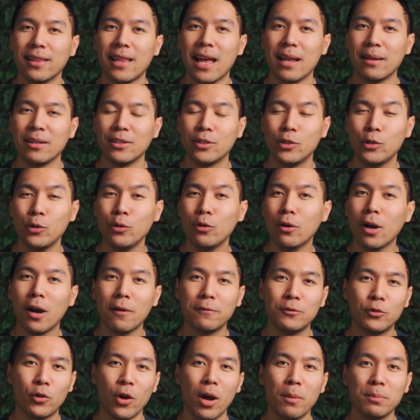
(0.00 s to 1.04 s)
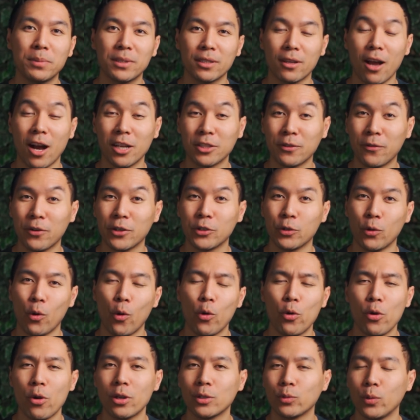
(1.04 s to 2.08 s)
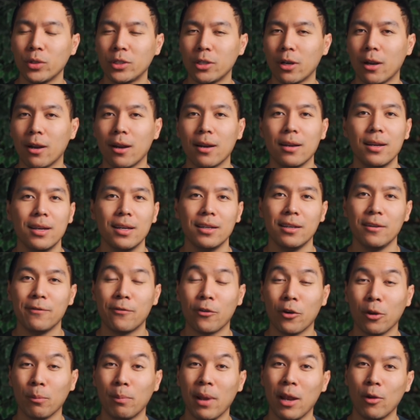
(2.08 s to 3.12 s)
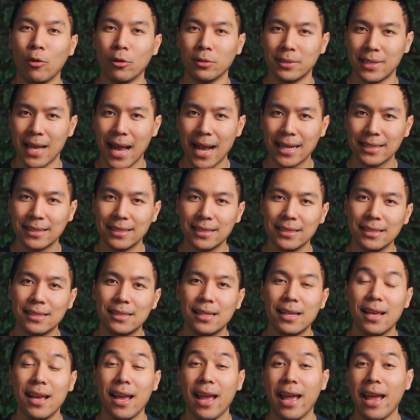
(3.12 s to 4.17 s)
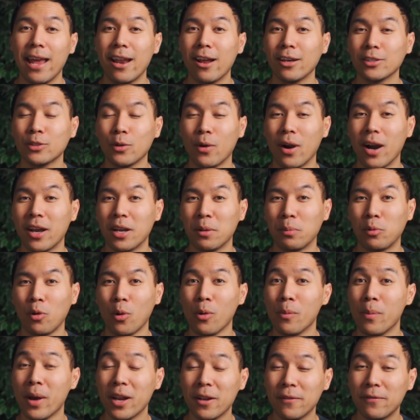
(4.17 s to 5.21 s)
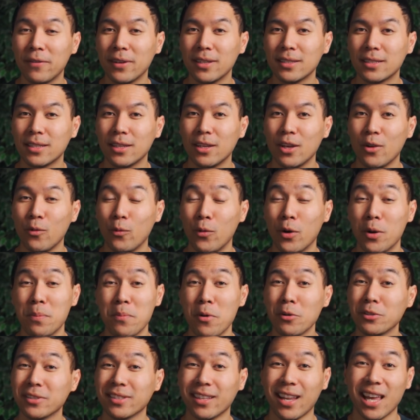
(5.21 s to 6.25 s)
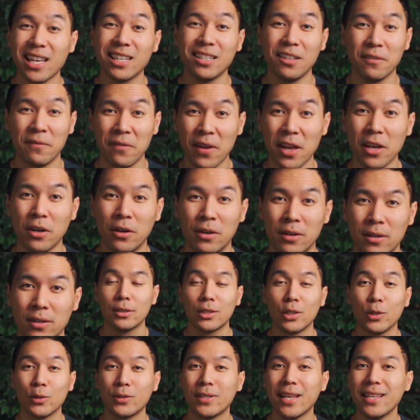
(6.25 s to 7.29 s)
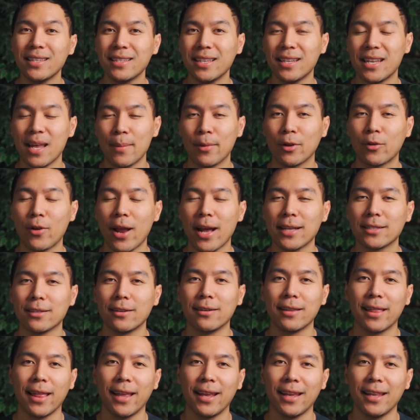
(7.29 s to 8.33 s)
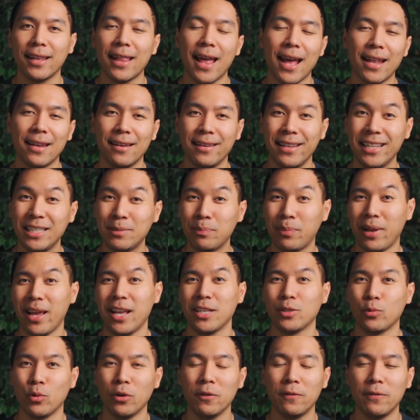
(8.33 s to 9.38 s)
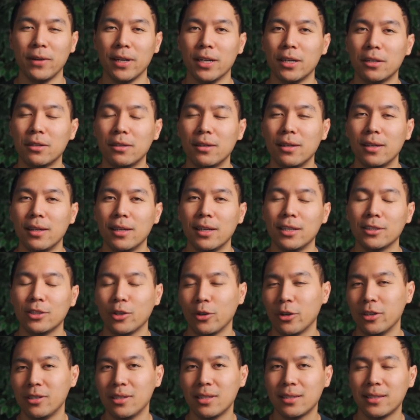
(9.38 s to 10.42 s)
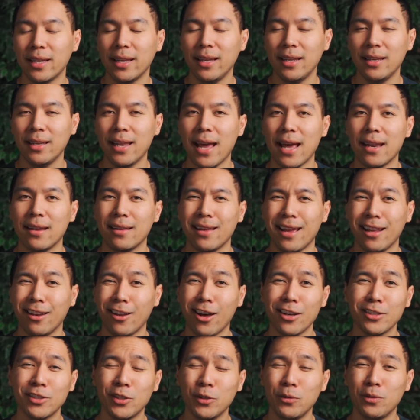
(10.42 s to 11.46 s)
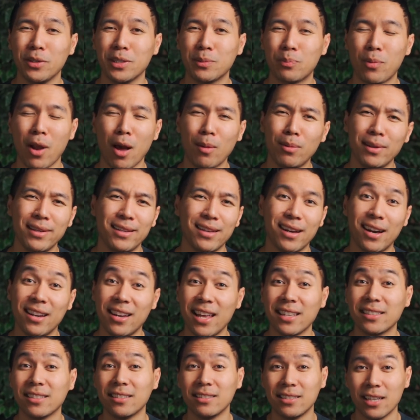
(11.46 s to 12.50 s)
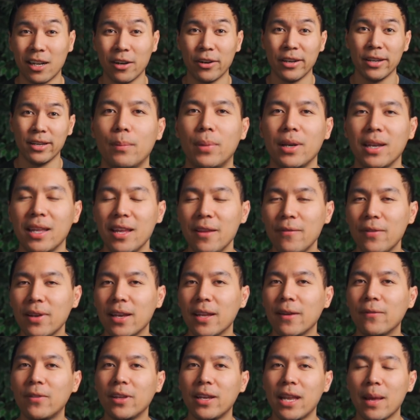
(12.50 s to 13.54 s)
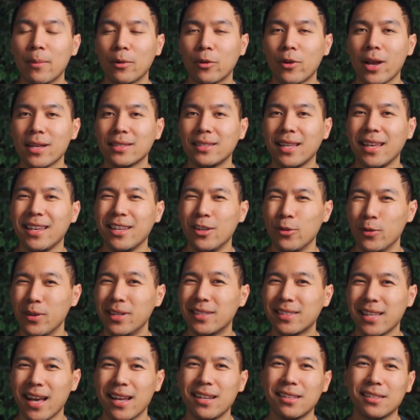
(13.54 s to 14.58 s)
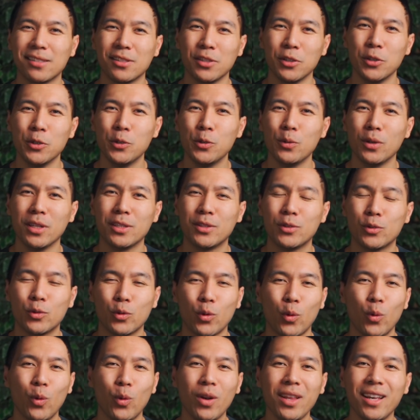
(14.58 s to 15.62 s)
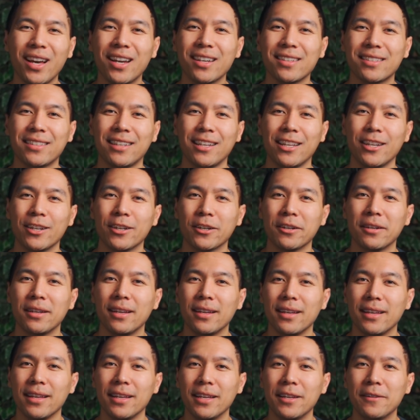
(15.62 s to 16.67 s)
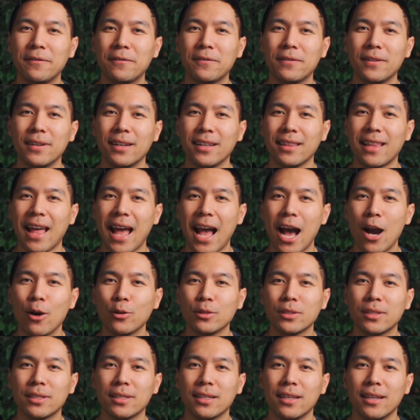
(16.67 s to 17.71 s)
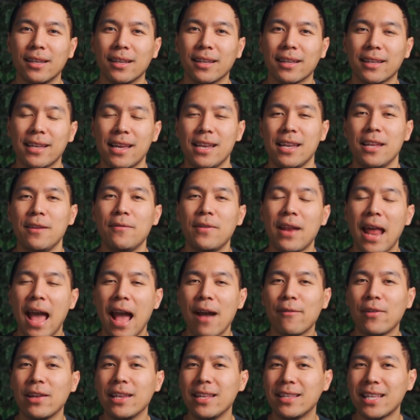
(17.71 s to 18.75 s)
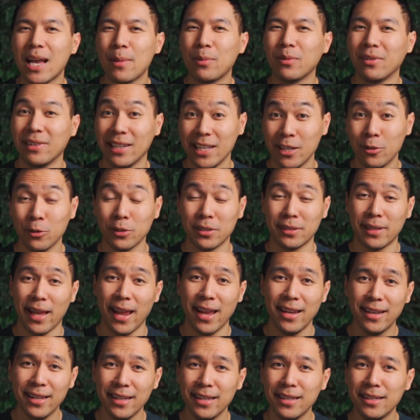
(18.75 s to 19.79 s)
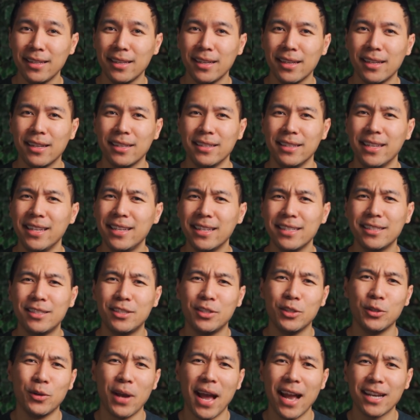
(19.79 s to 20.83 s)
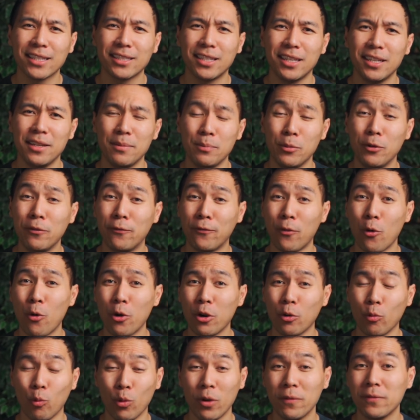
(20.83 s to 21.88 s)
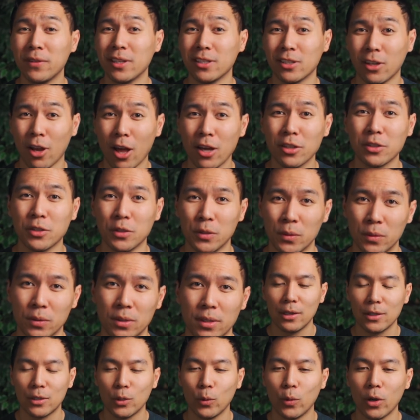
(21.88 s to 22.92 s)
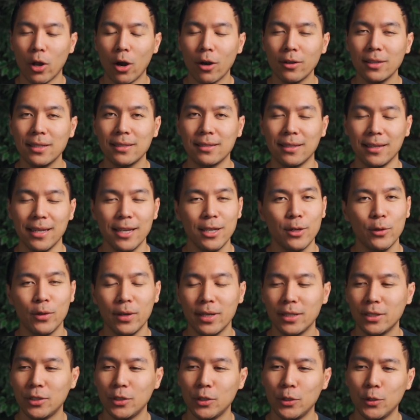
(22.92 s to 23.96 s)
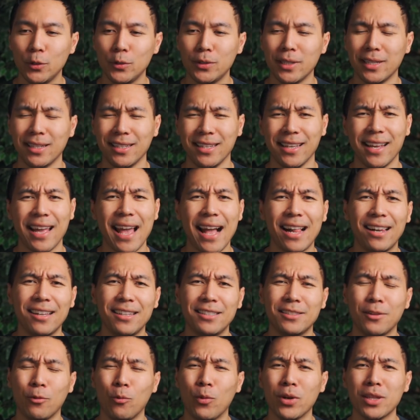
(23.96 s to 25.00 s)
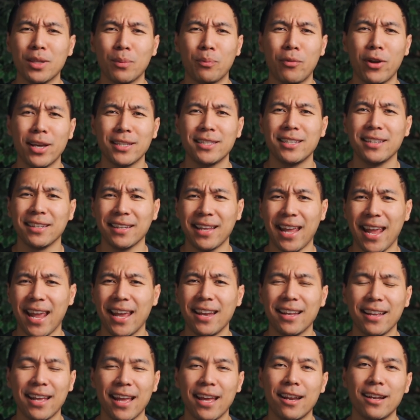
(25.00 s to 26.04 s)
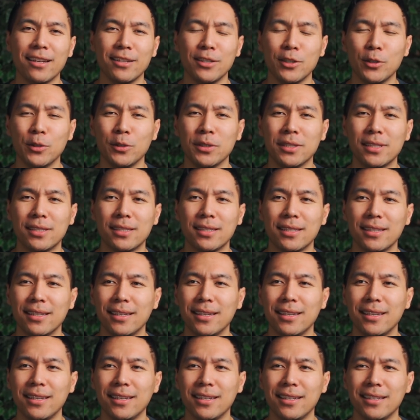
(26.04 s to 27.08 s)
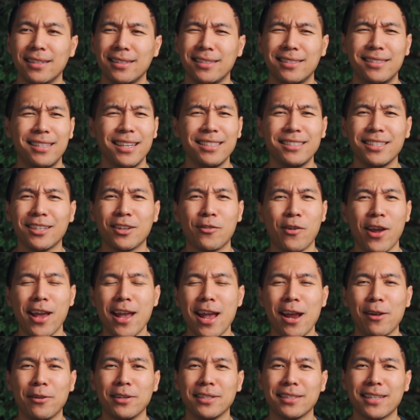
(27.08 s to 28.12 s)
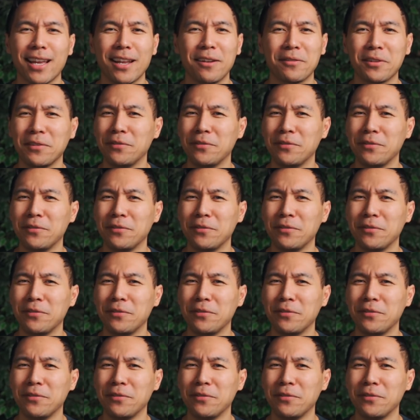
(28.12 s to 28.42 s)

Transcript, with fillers: that two of Trump's controversial orders, which are deferring payroll taxes and also unemployment benefits, will most likely fail. So, since the Democrats are thinking that these plans will fail, so they're just thinking that a lawsuit is probably unnecessary. But even if the Democrats they do decide to sue, it's really unclear if the House can even have any type of legal standing needed to actually move forward with this lawsuit. So, with all these legal issues and legalities of what the president can and cannot do, is such a gray area. It's kind of